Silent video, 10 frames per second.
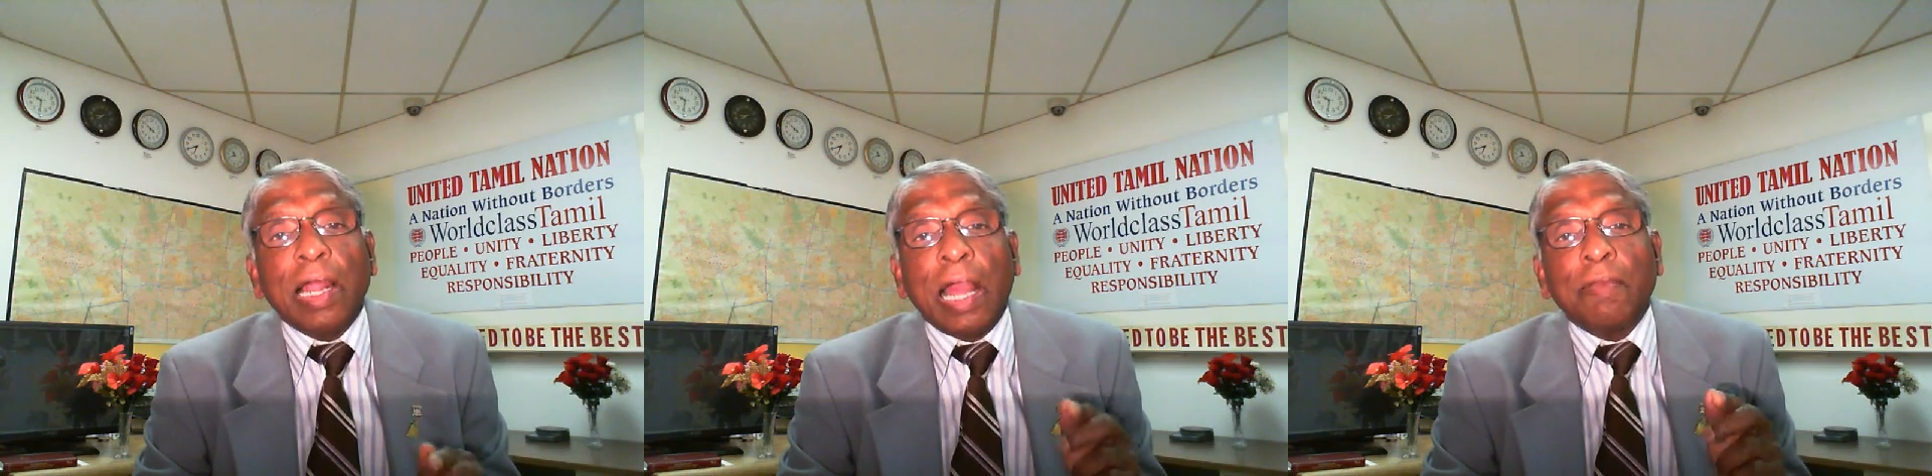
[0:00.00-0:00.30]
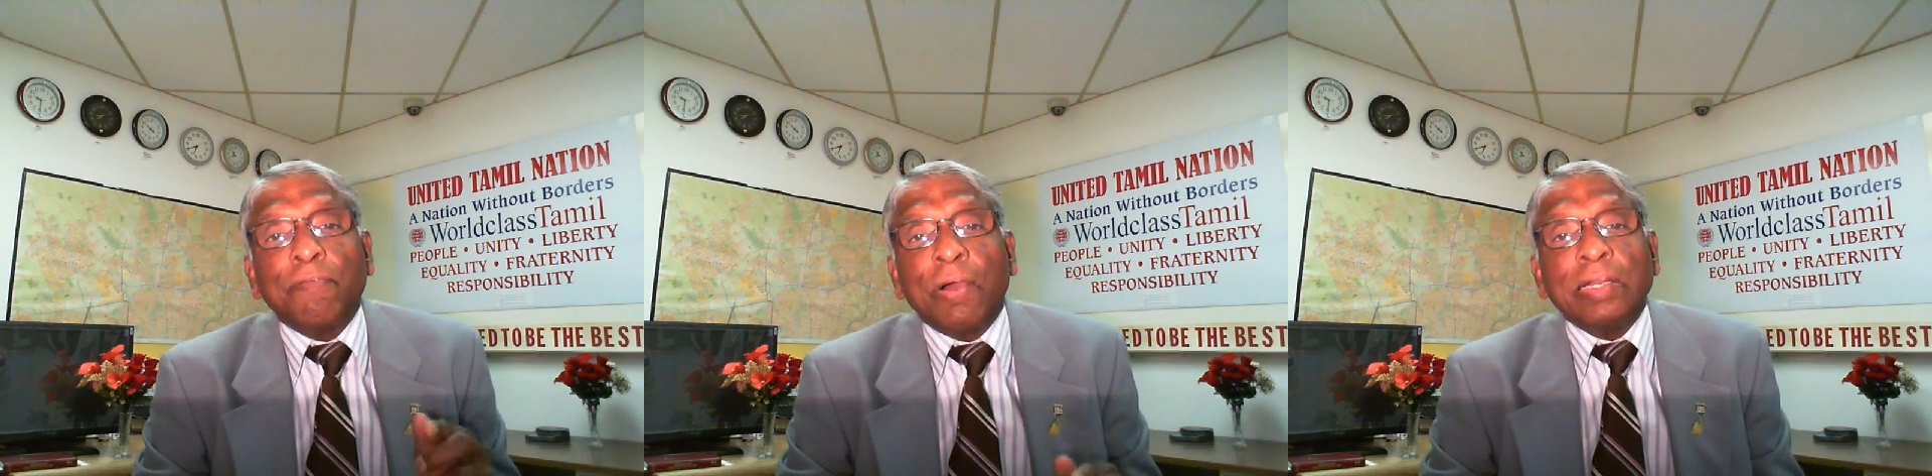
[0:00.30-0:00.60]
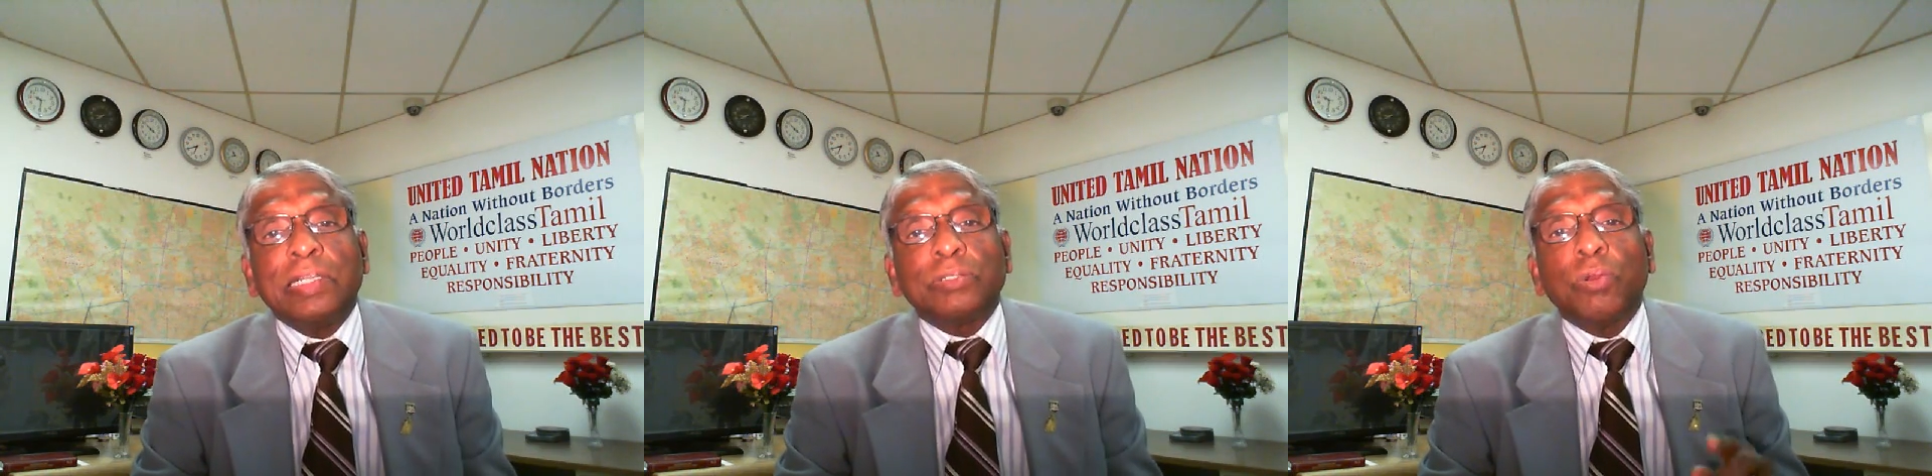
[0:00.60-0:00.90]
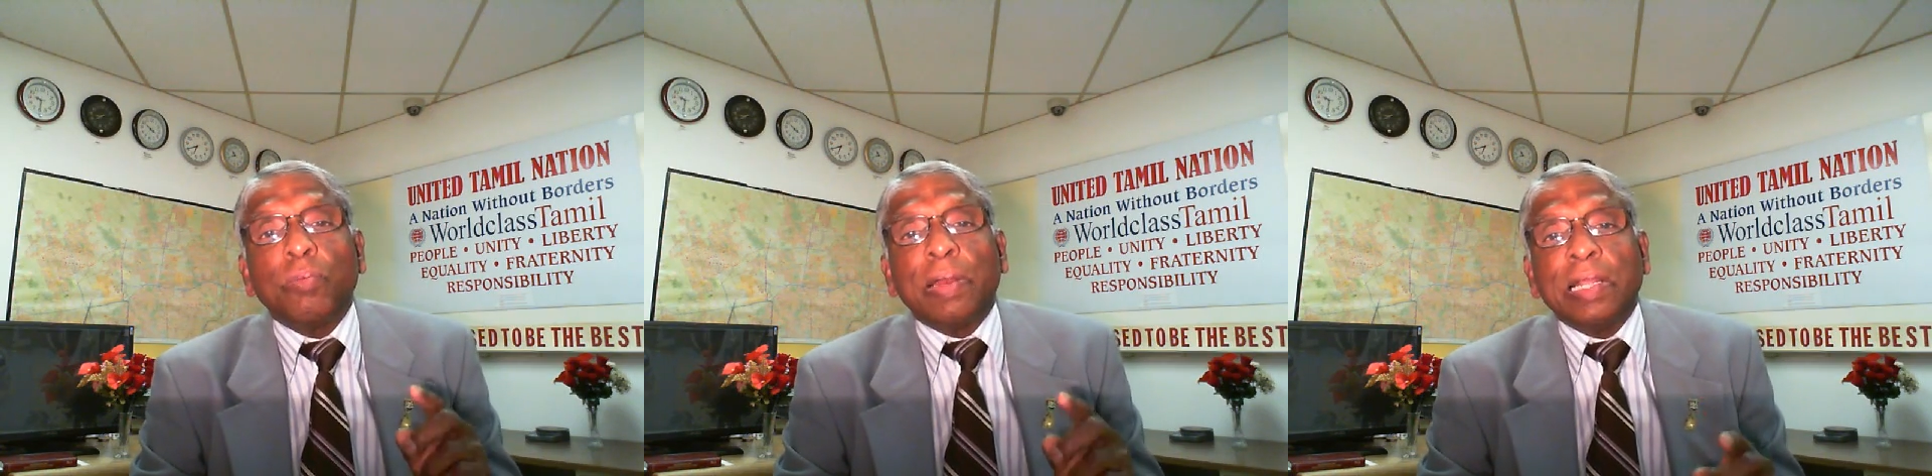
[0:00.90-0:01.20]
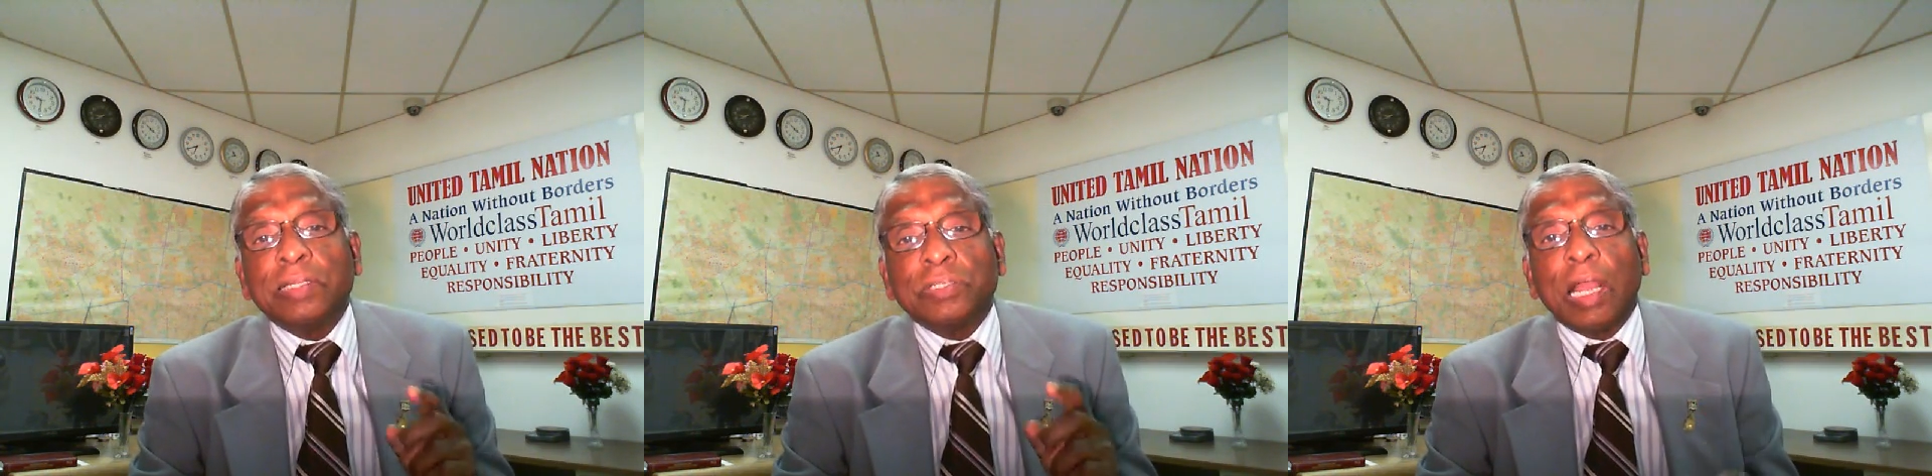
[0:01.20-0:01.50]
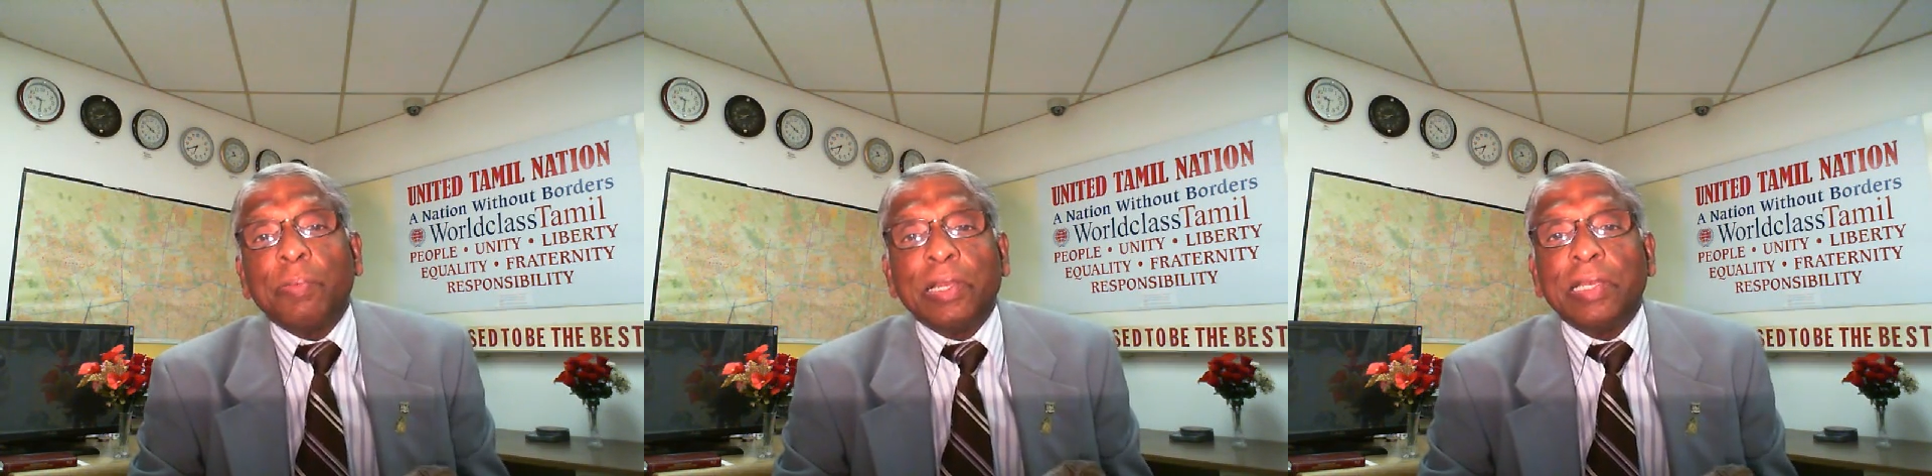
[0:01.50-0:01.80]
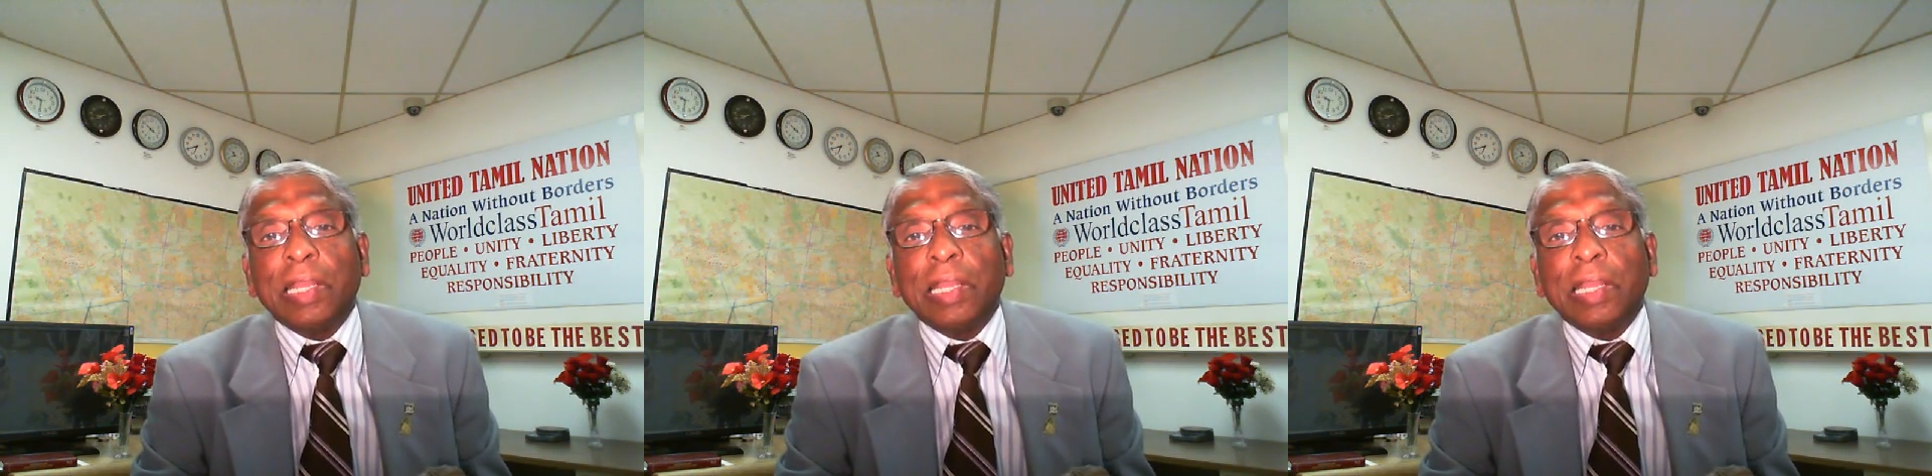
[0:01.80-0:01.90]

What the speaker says: and fund this global instability